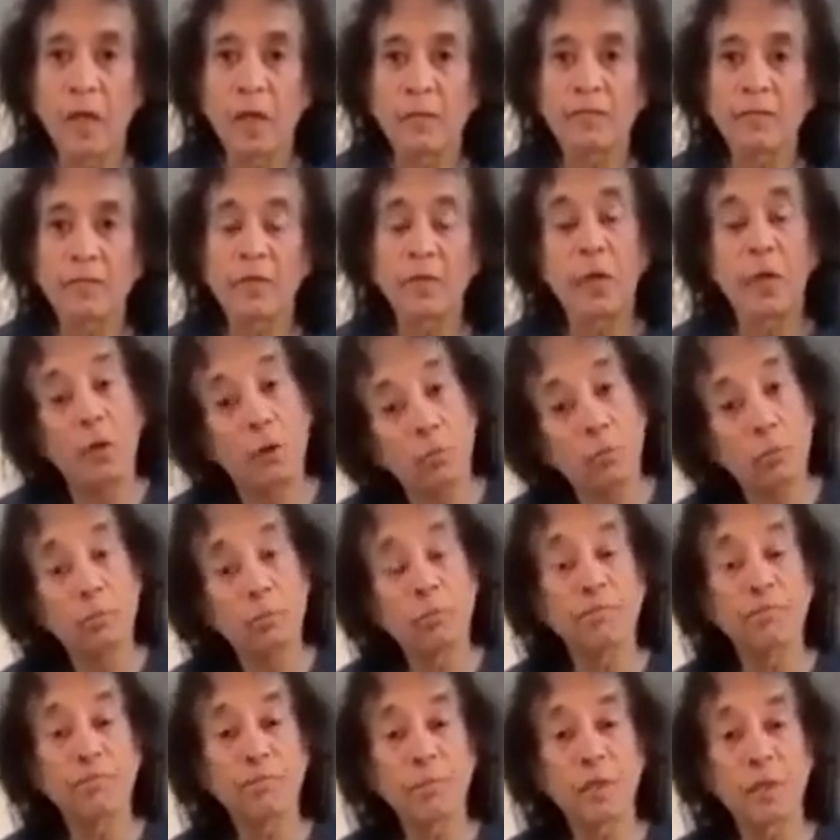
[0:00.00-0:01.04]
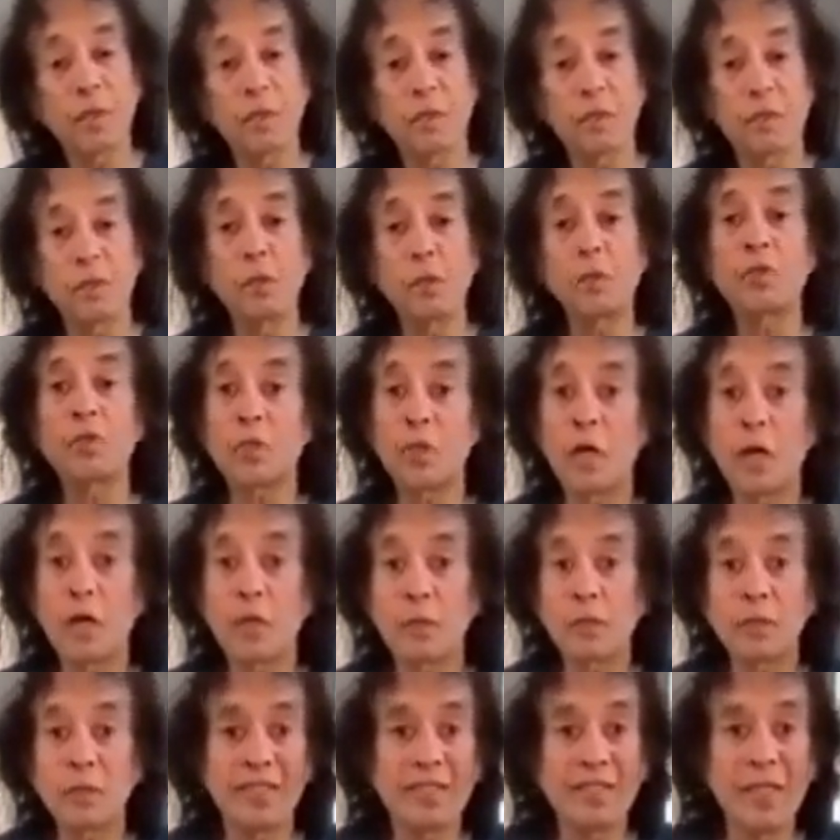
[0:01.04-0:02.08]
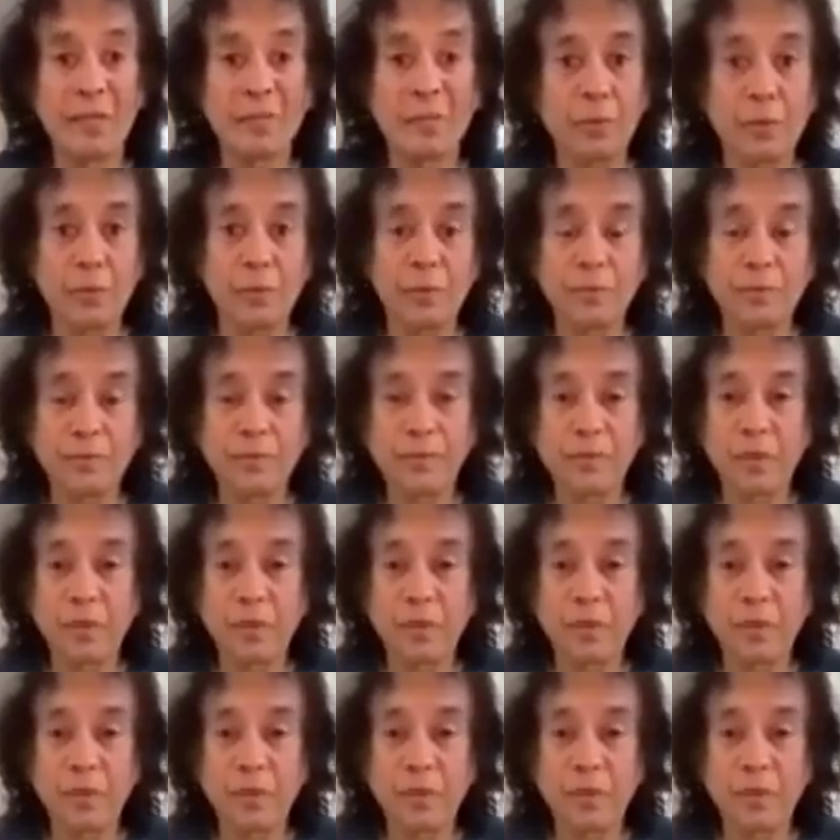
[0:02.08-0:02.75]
So you start with a double.